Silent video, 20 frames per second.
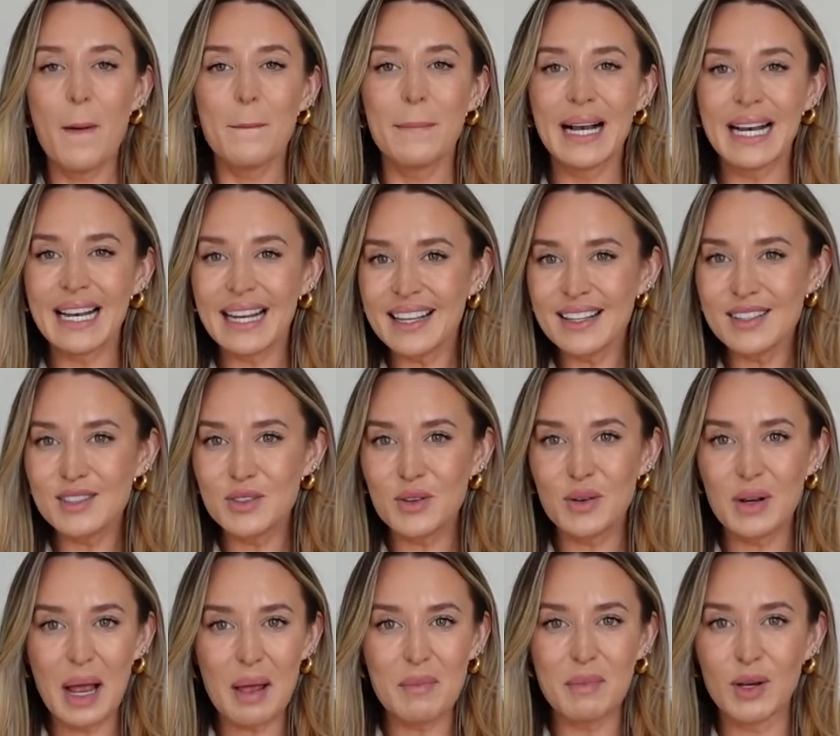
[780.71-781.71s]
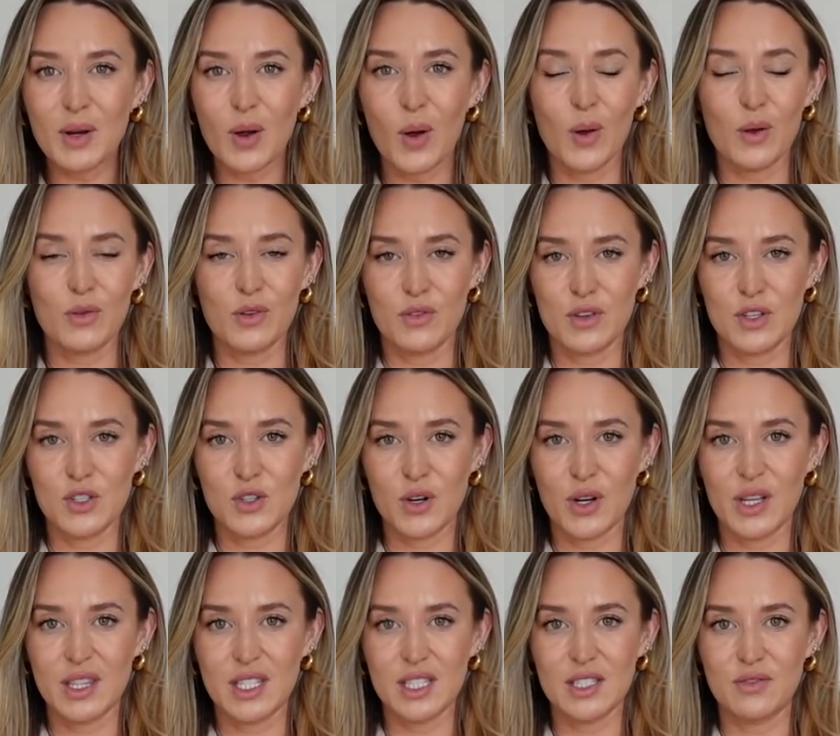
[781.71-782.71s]
Please do let me know if you've
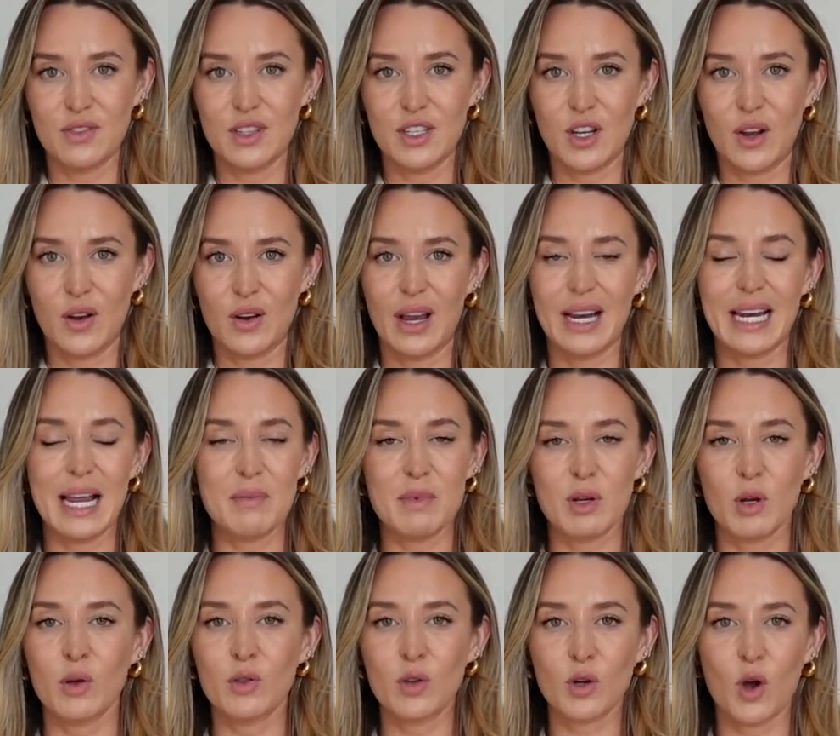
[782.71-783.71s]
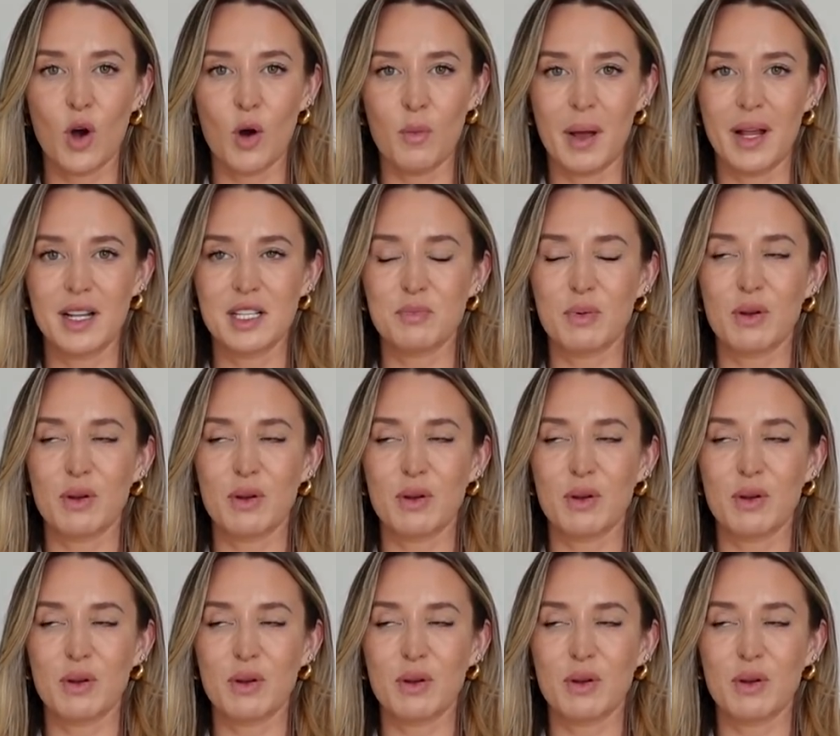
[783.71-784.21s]
enjoyed this video. Like, let me know in the comments,